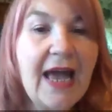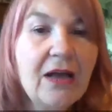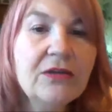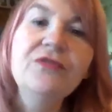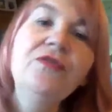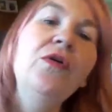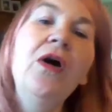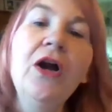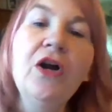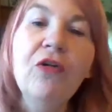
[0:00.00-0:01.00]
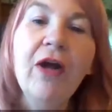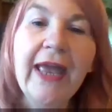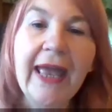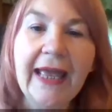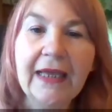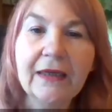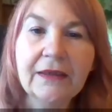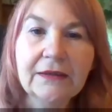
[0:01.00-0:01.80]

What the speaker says: held for her crying.